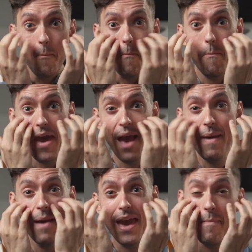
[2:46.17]
Me,
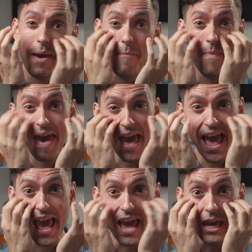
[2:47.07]
me, me, me,
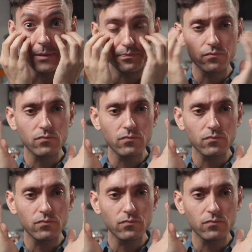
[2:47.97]
me.